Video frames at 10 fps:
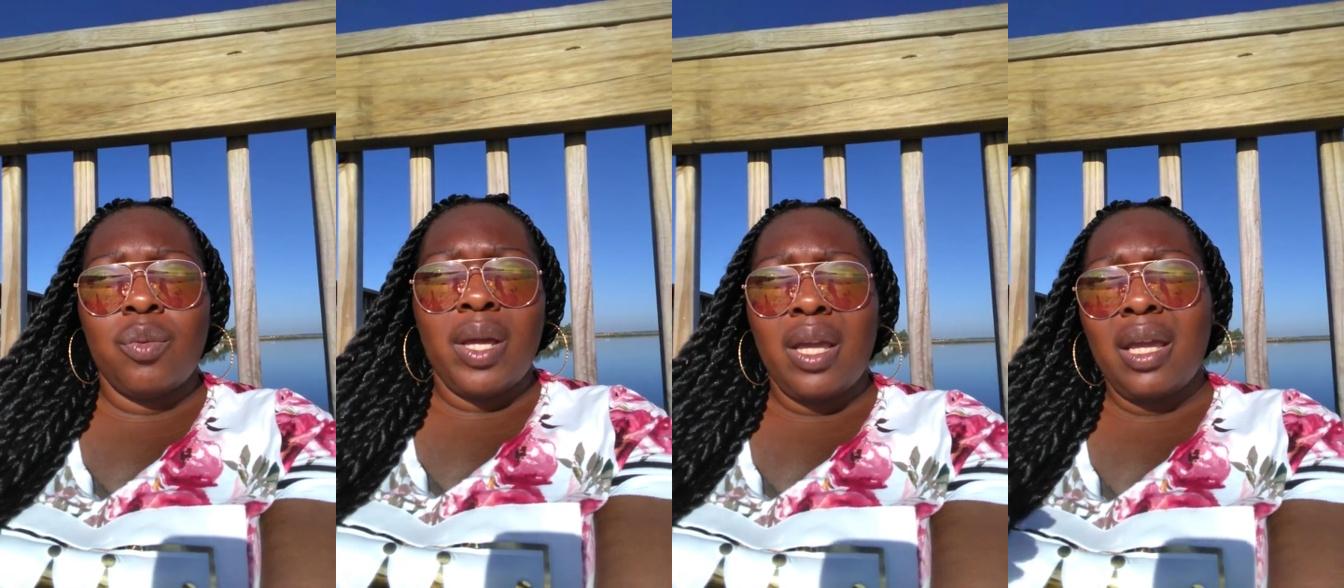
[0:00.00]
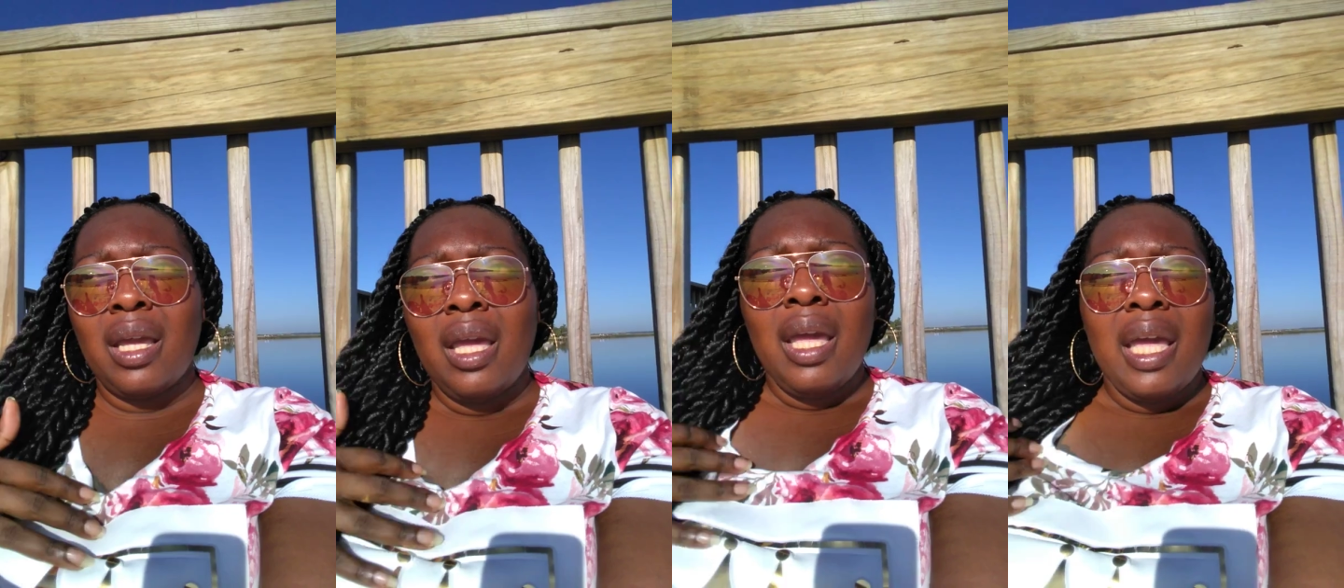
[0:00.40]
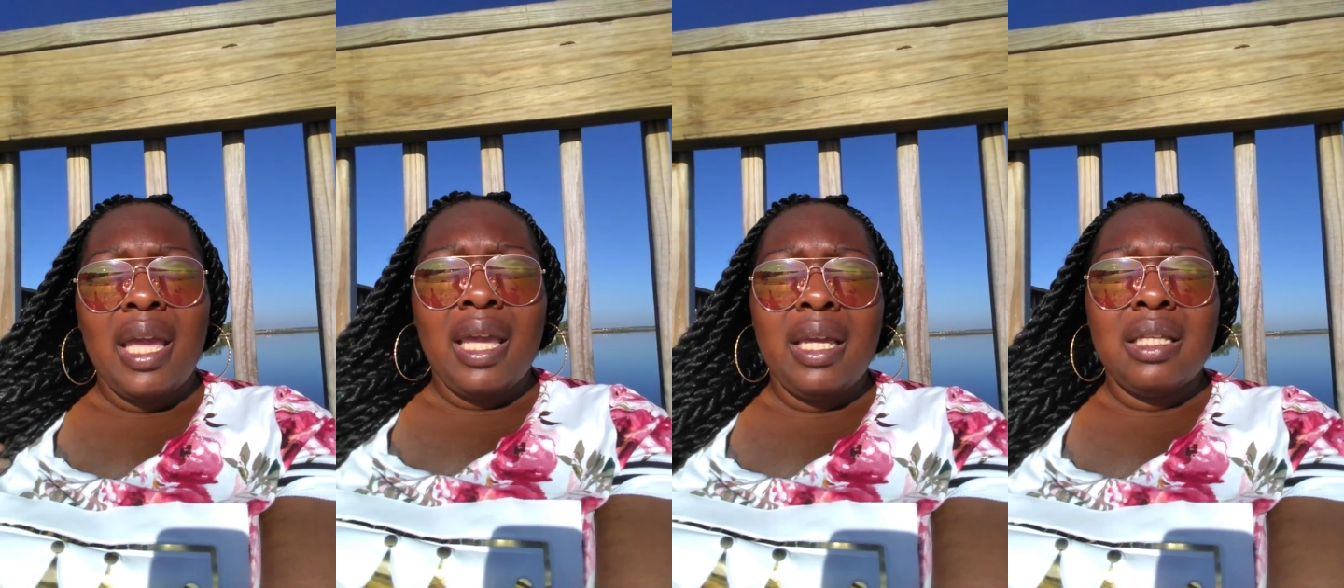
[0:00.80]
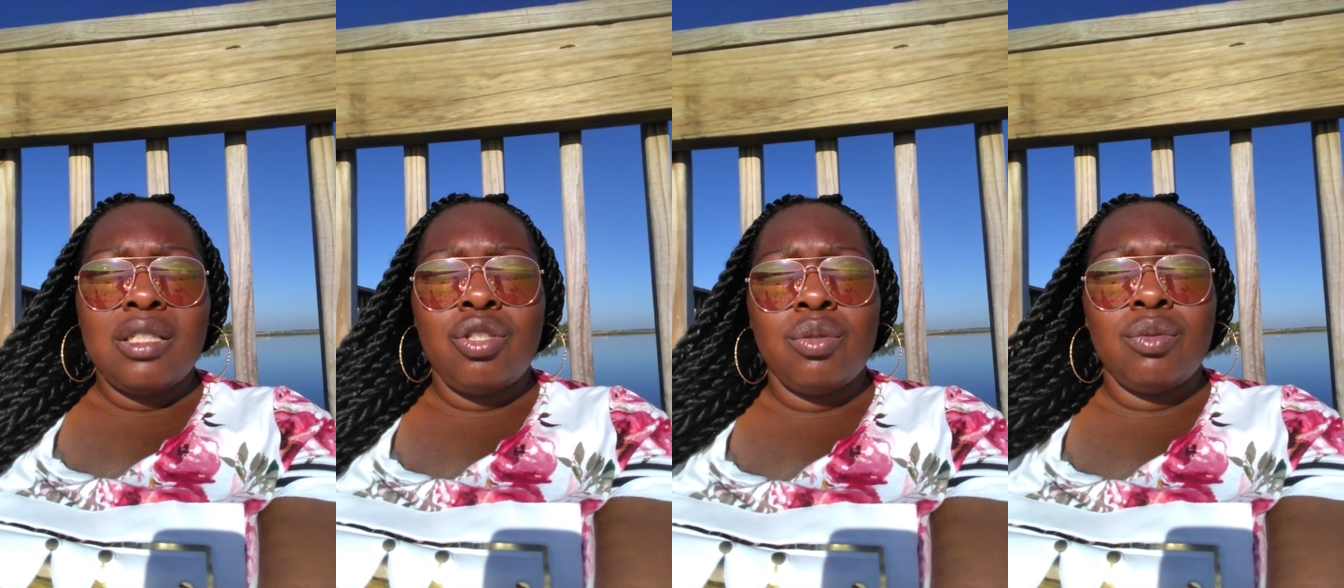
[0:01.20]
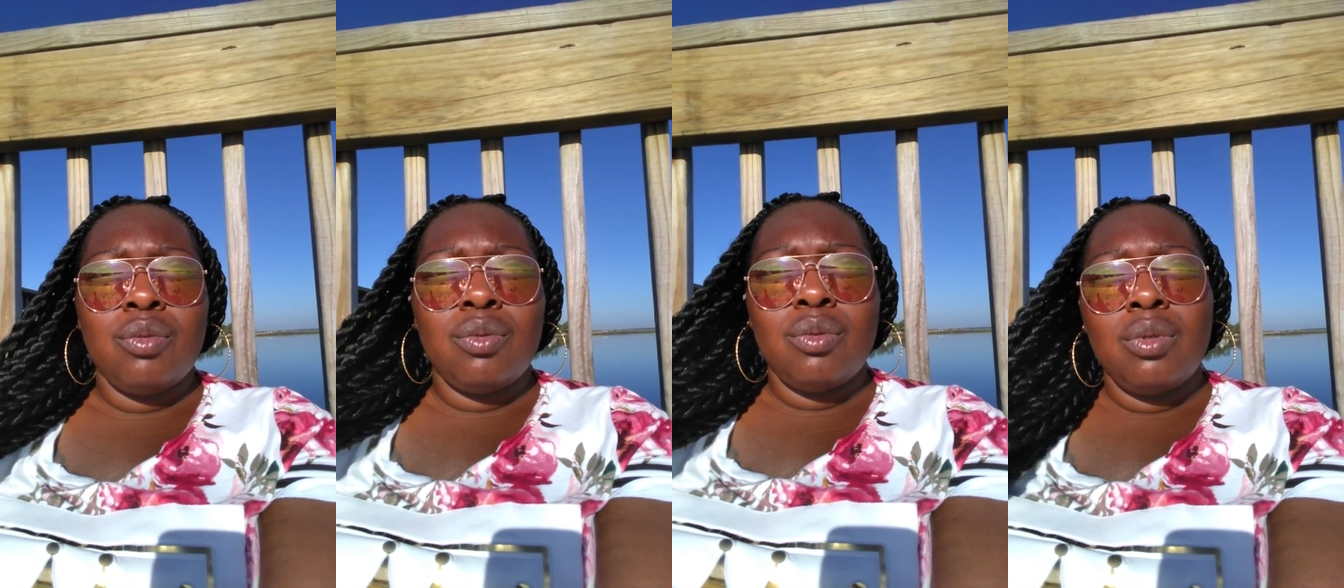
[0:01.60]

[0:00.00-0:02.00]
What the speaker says: away 8 to